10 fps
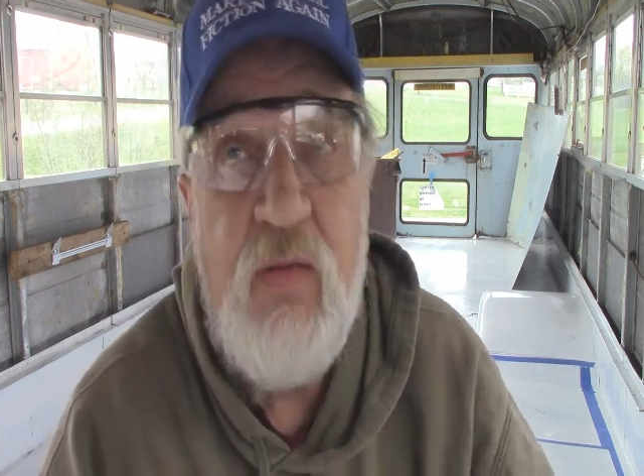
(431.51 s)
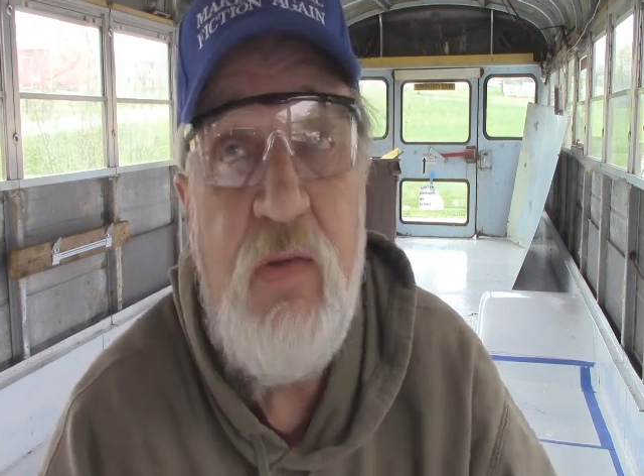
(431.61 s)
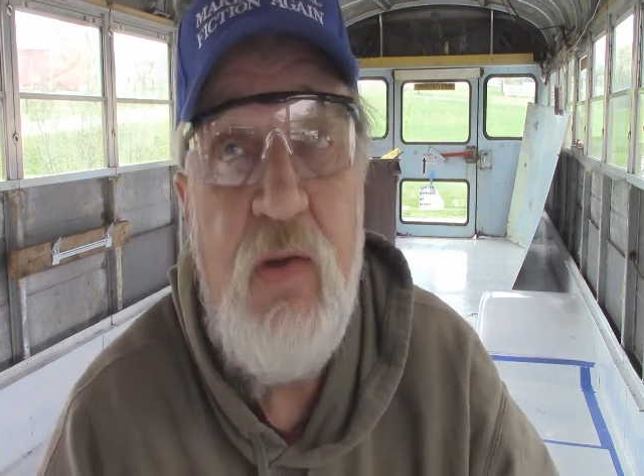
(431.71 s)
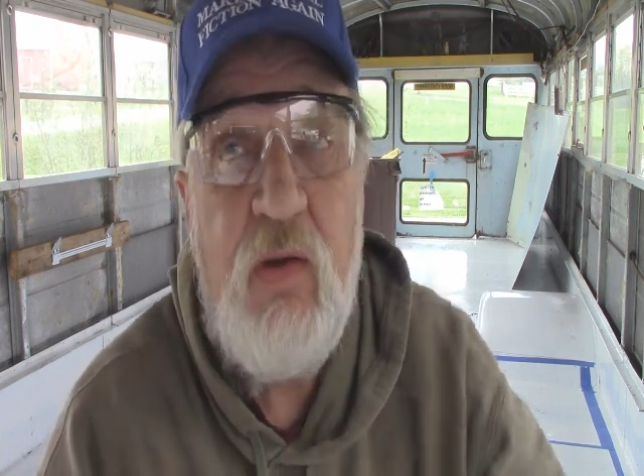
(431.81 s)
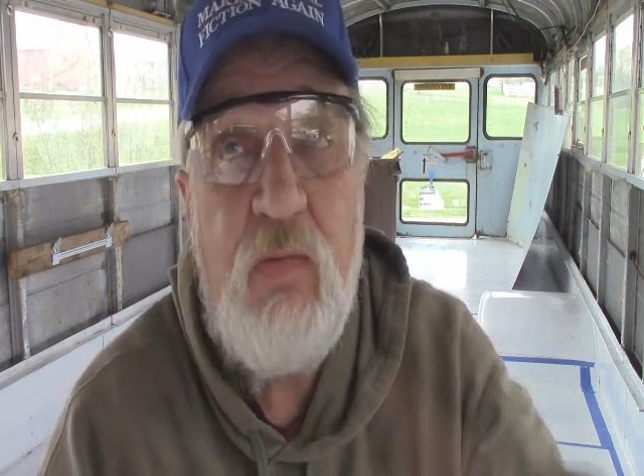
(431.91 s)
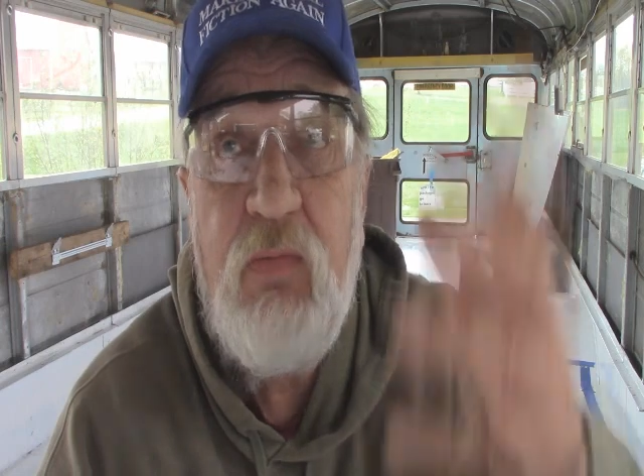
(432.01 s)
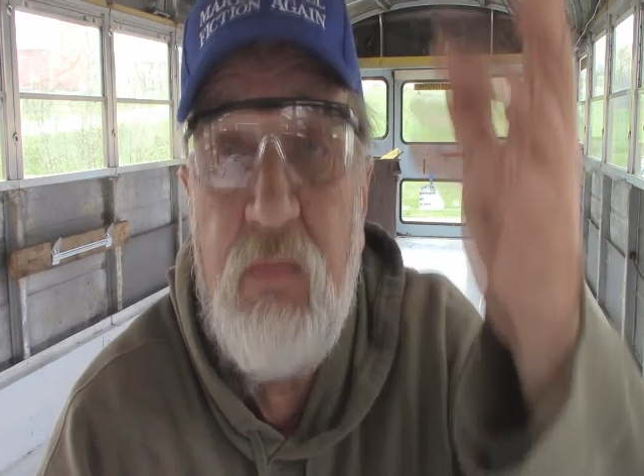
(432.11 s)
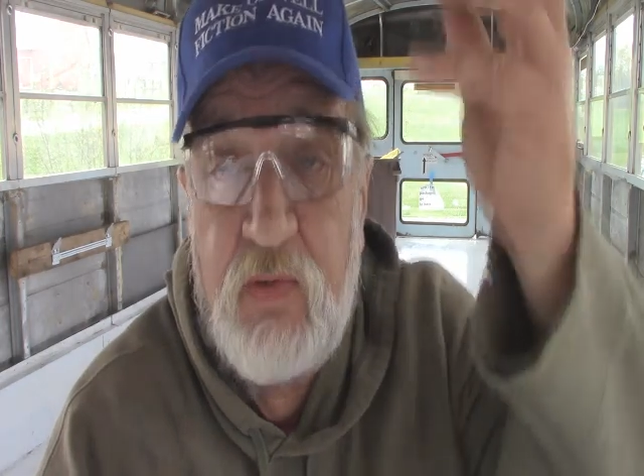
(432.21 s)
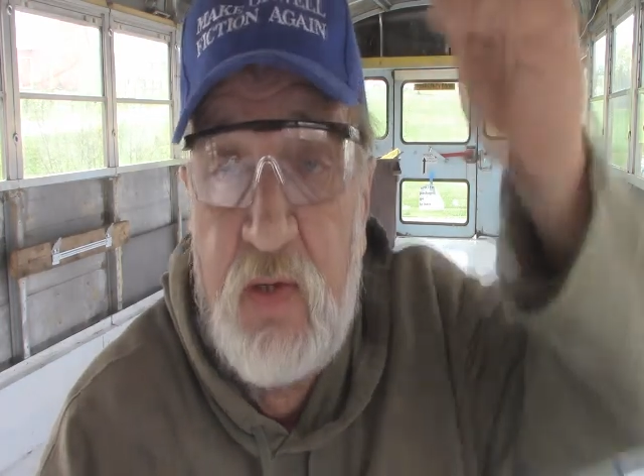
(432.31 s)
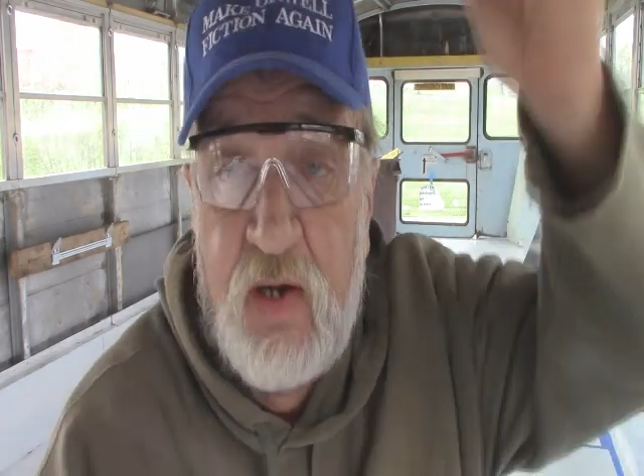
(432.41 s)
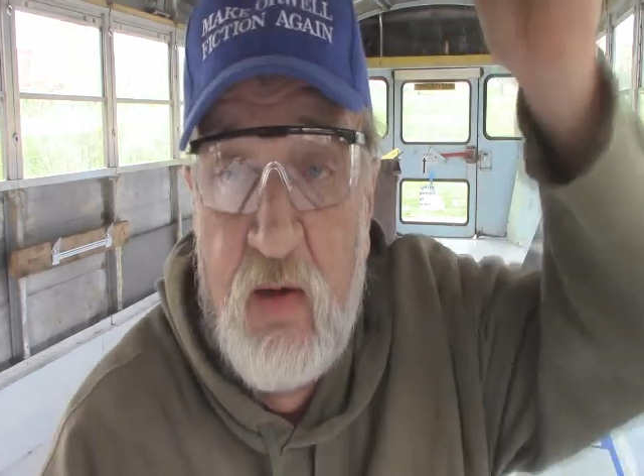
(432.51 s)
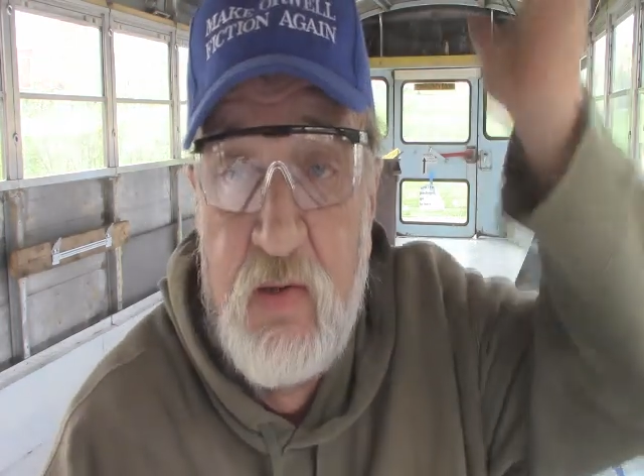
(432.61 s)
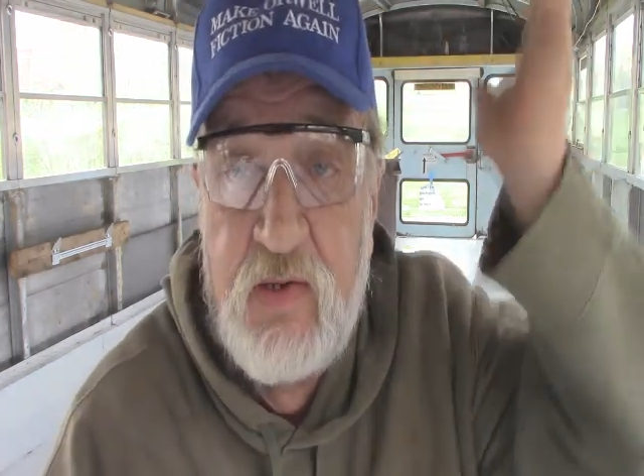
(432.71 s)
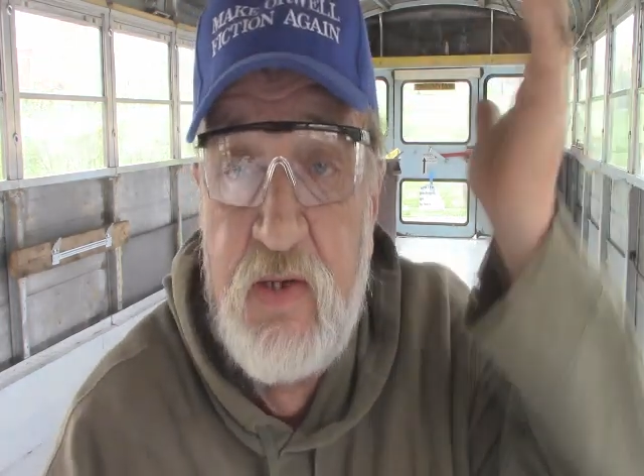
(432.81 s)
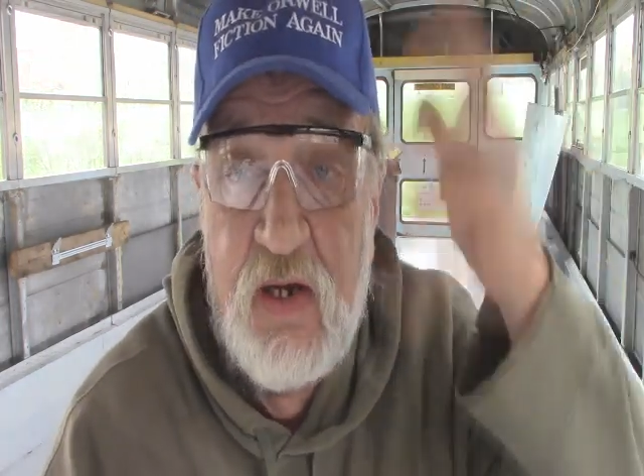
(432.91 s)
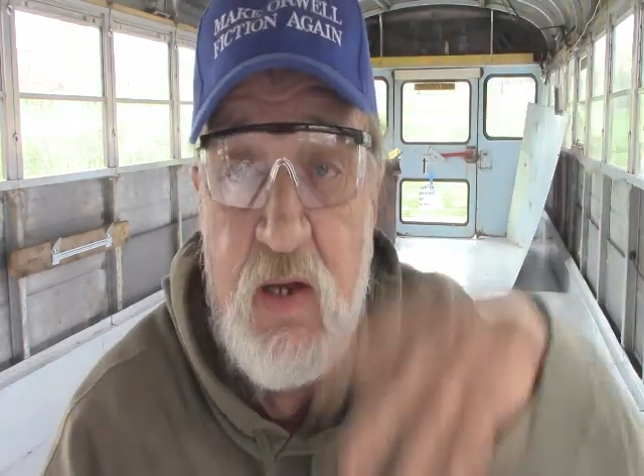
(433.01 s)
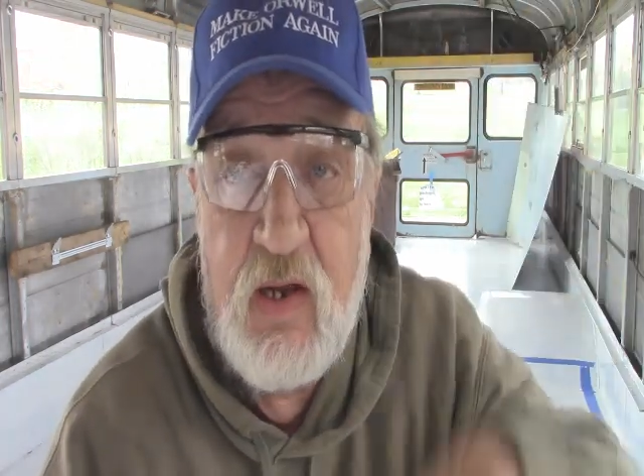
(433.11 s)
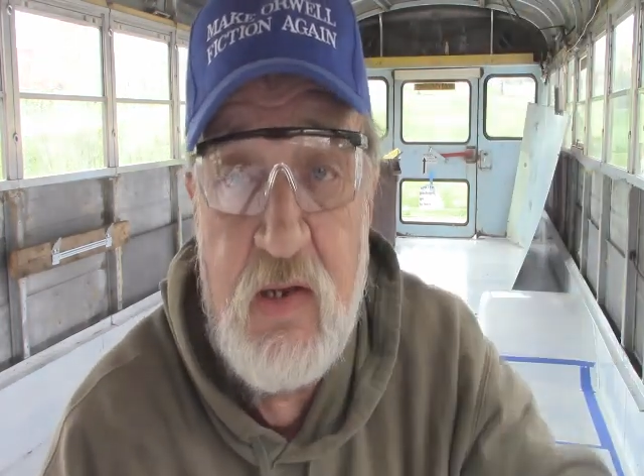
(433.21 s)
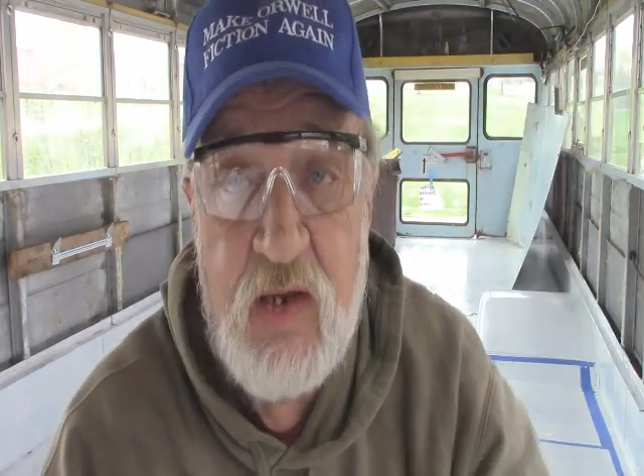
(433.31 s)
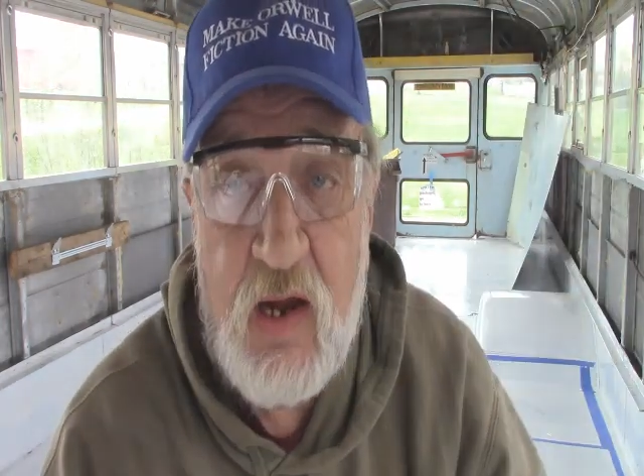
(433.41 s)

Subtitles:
If you don't tear the ceilings